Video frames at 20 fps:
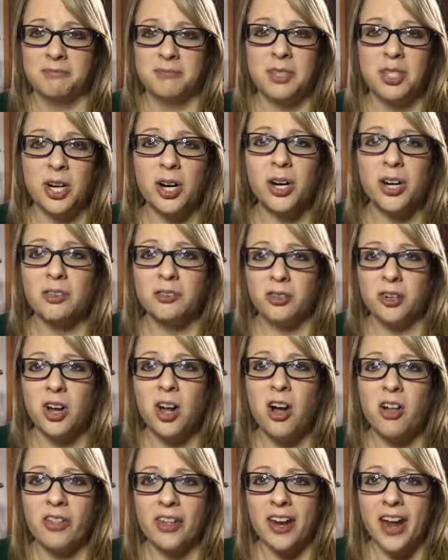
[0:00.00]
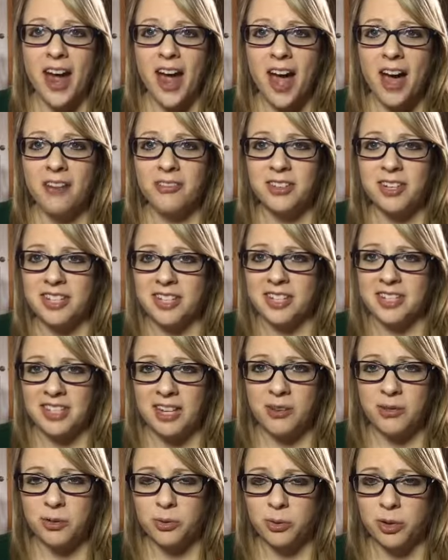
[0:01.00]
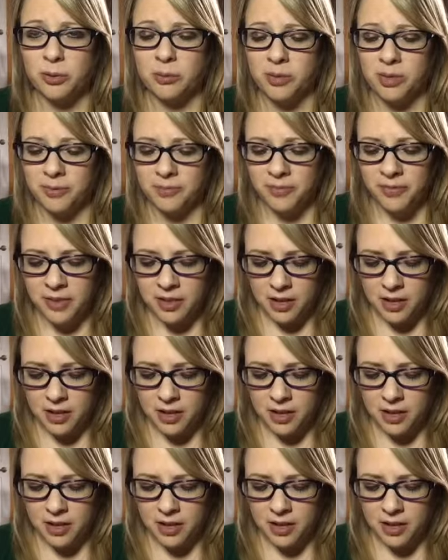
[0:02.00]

Sorry for y'all that have because it sounds horrible.